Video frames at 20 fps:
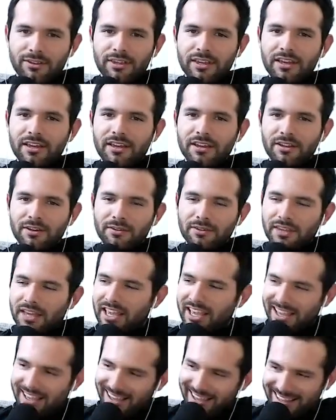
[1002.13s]
You think
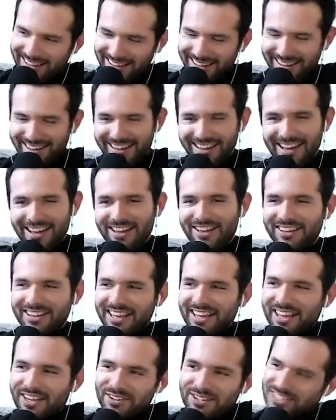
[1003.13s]
you
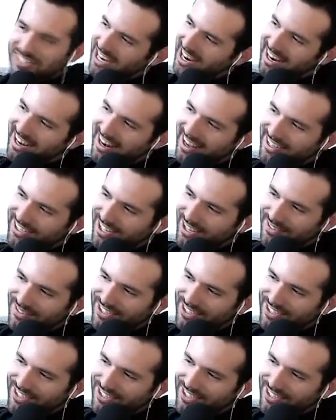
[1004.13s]
think he was checking out